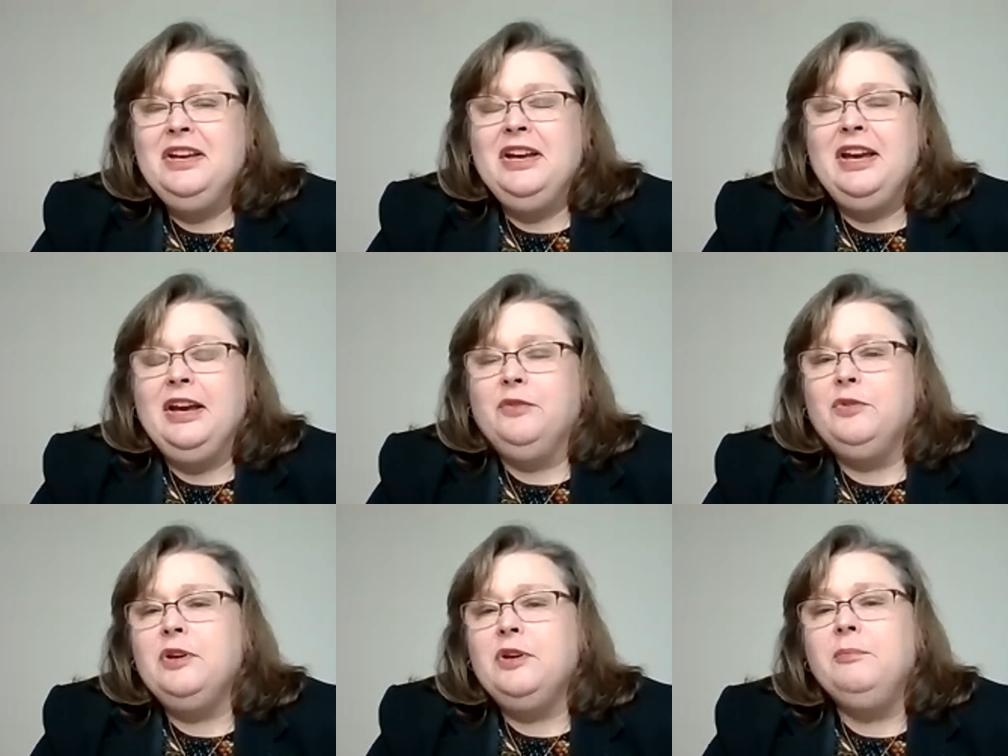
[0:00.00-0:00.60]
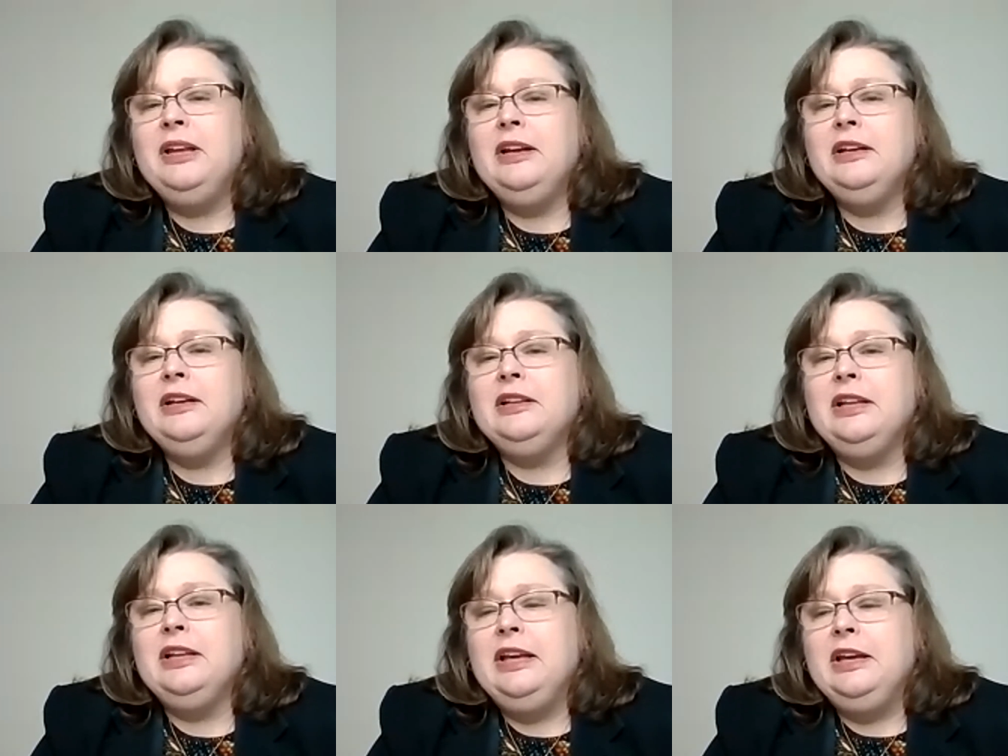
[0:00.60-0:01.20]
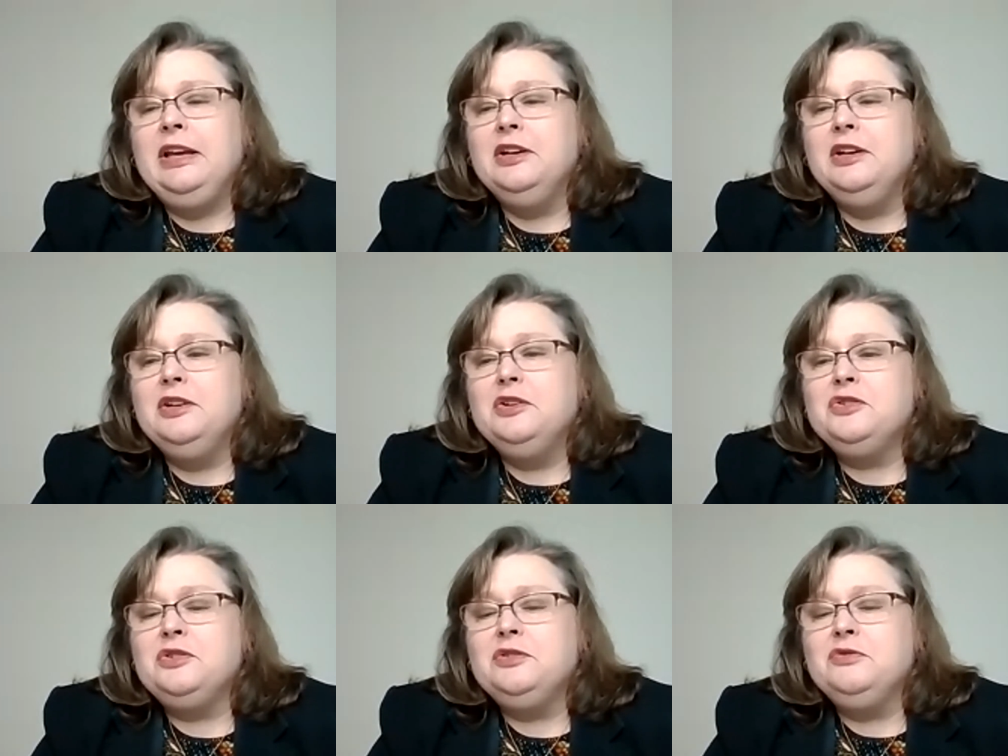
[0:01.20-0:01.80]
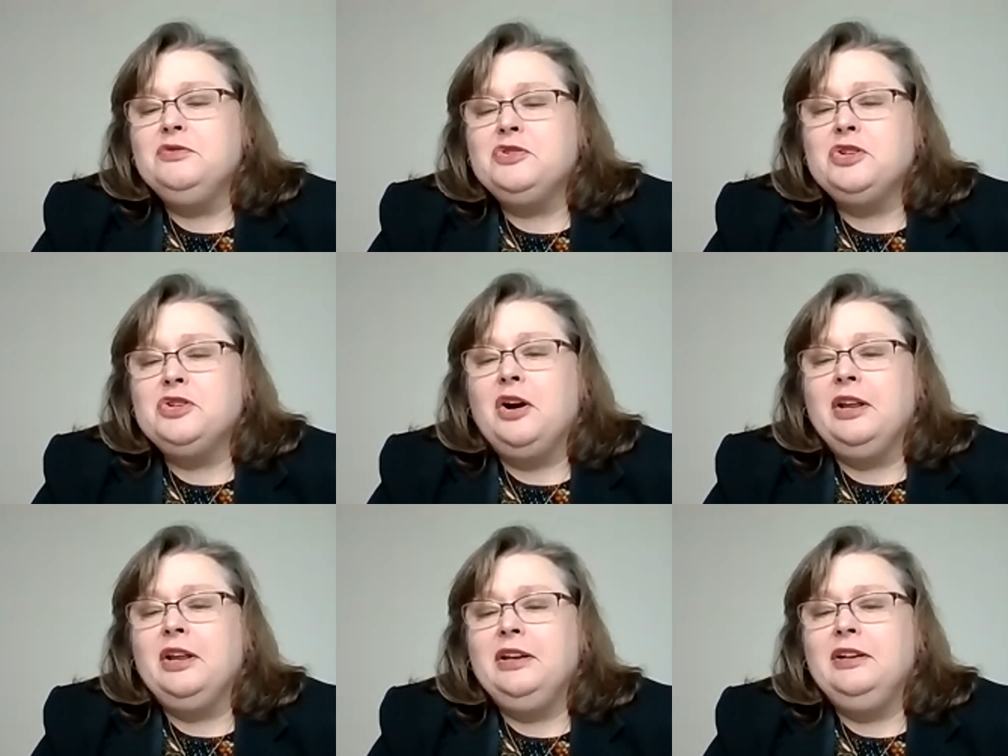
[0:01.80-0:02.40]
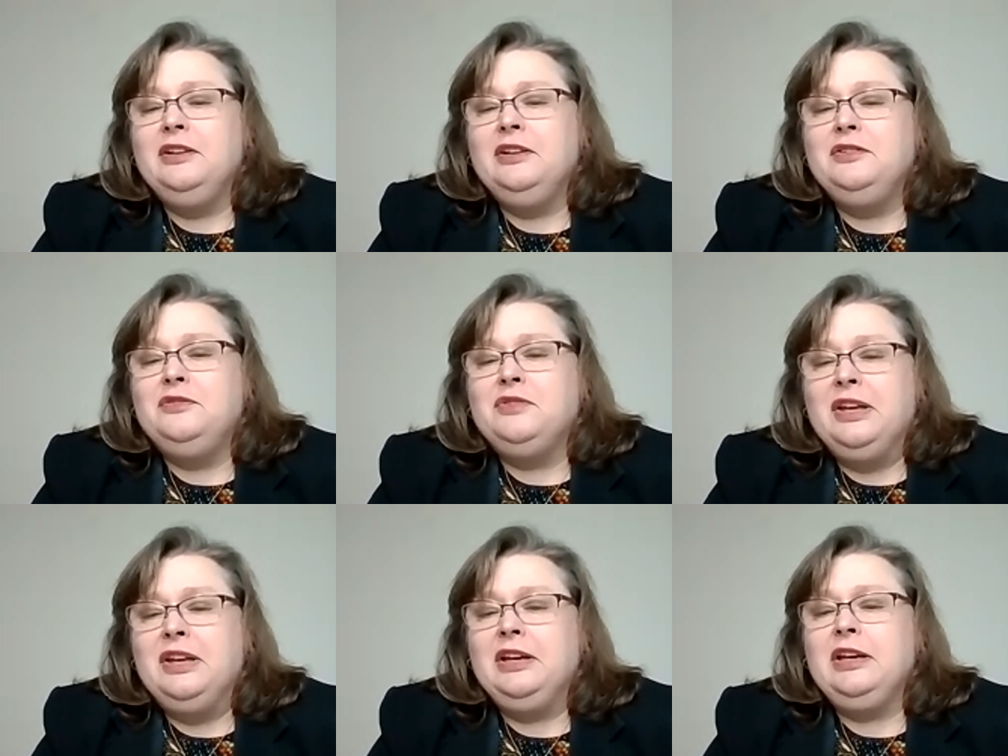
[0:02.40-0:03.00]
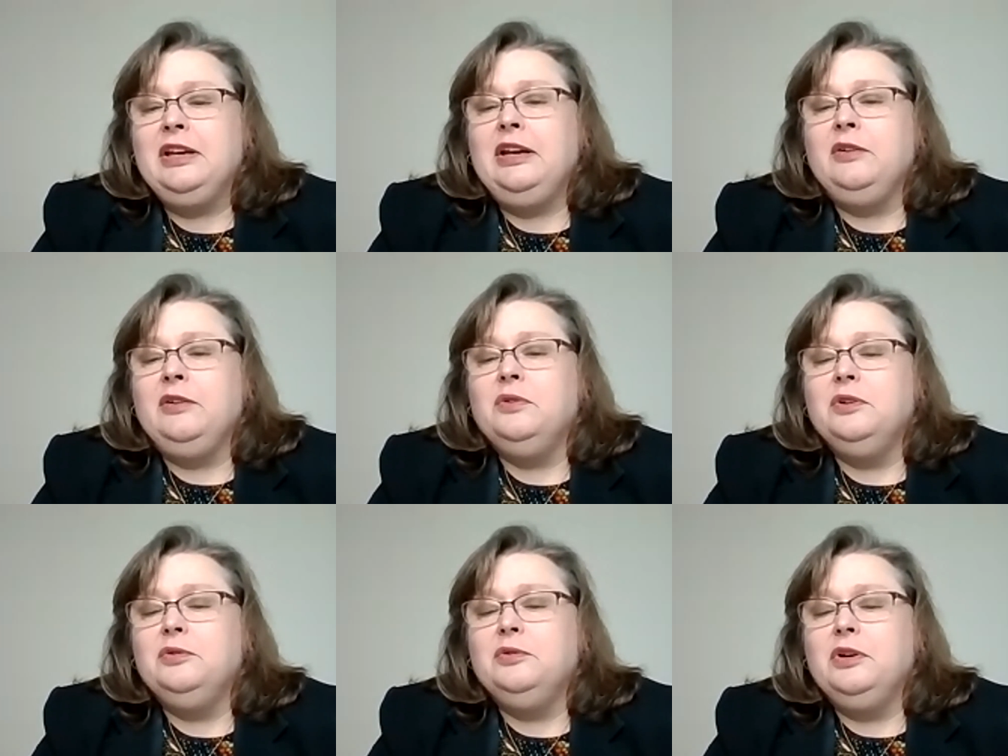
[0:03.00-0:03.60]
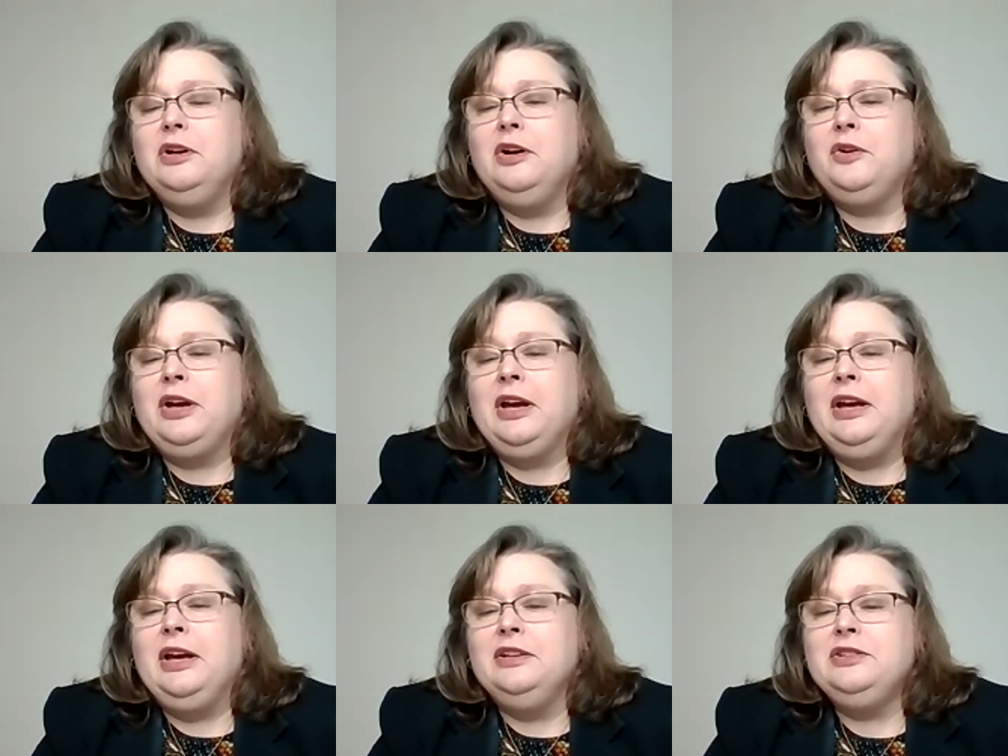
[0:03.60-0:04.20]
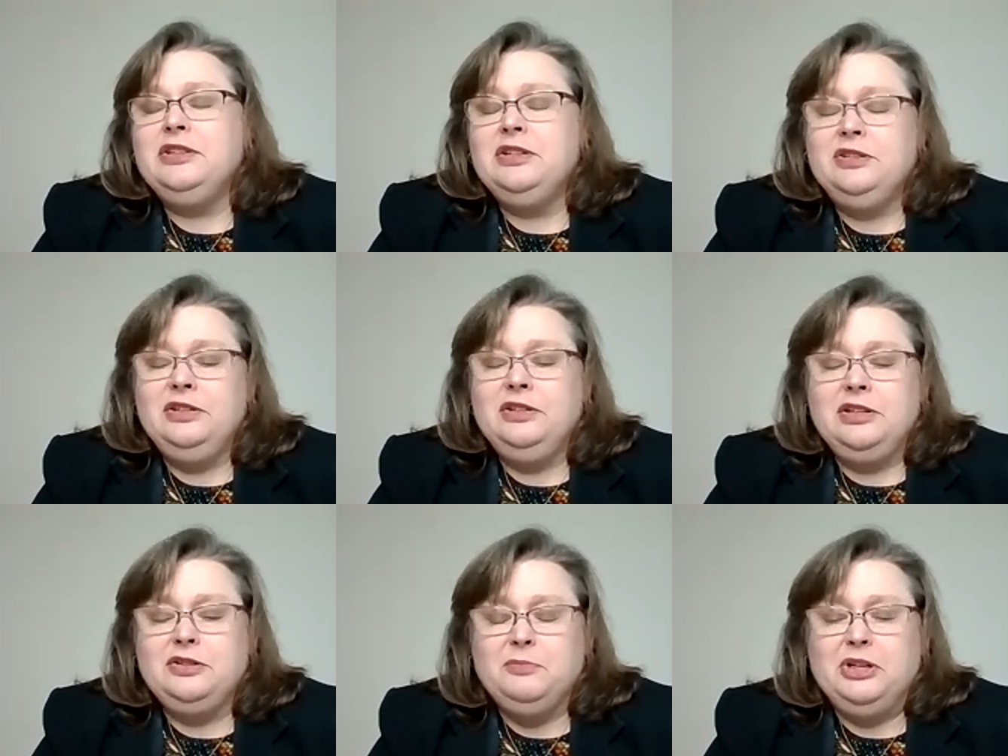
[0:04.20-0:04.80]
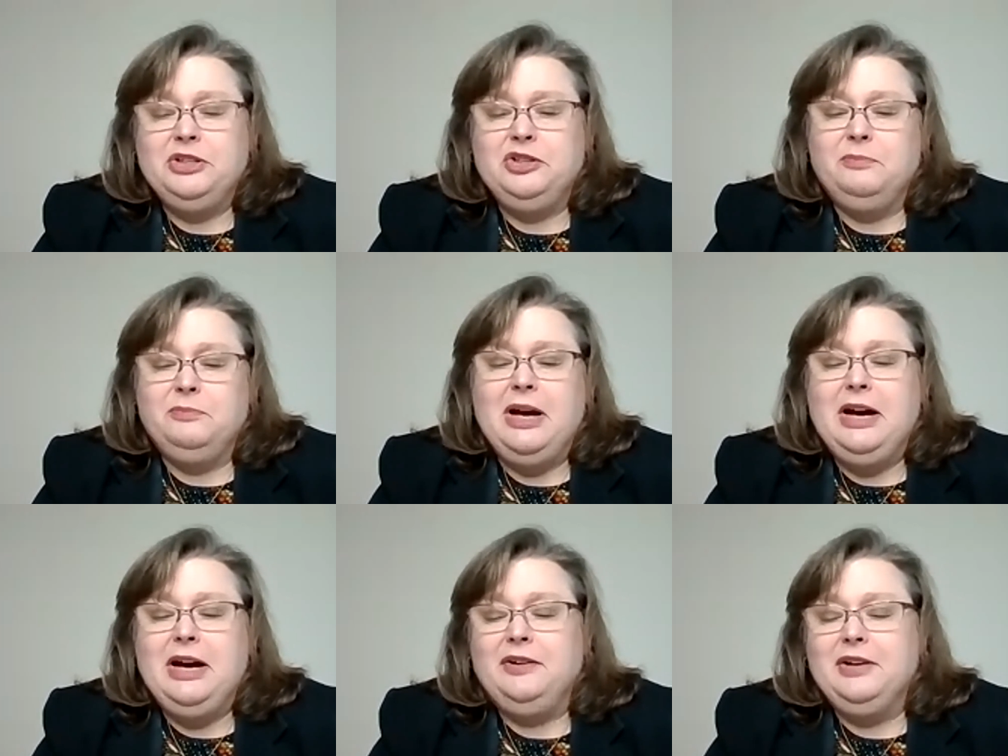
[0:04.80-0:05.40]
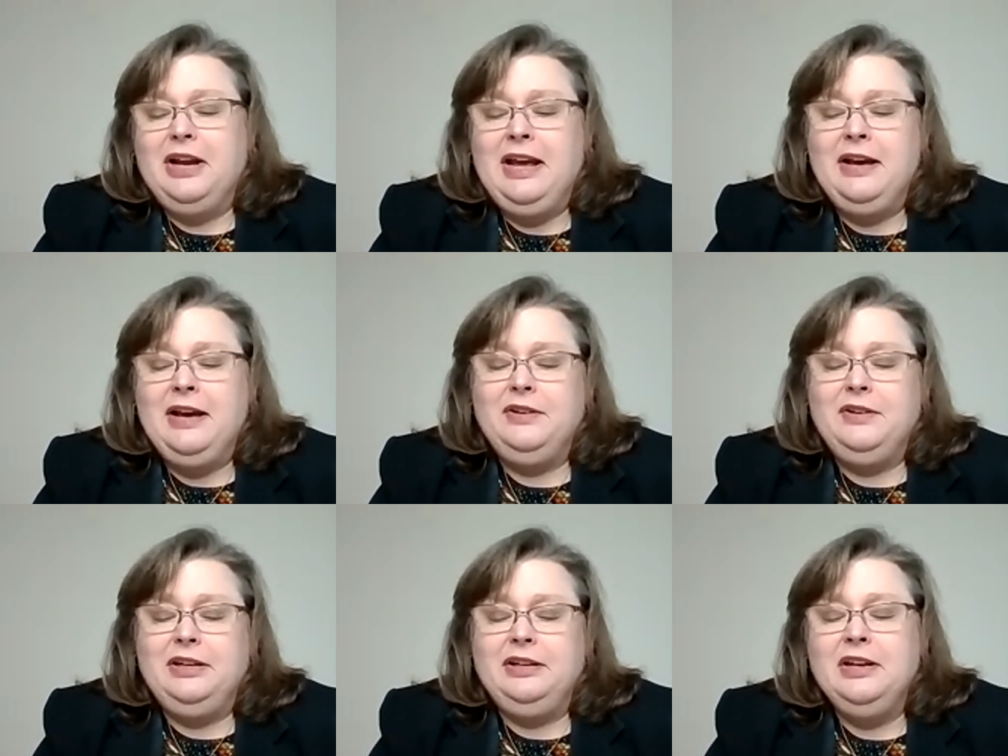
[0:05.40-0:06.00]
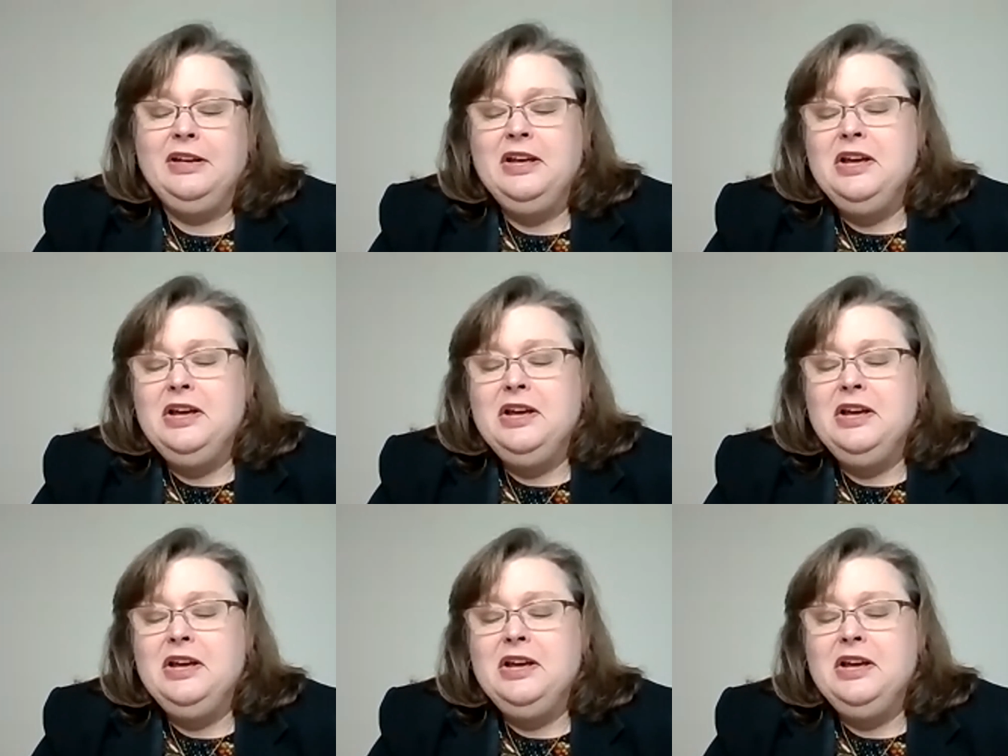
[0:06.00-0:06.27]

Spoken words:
And we immediately started thinking, okay, this isn't as much about having